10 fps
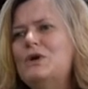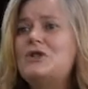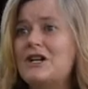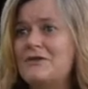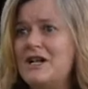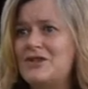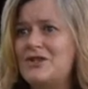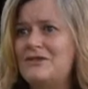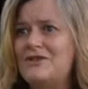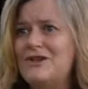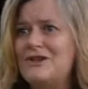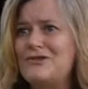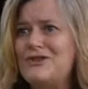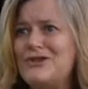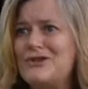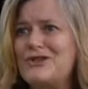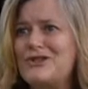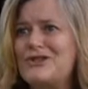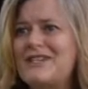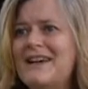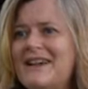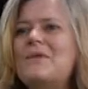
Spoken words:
generation of gender researchers.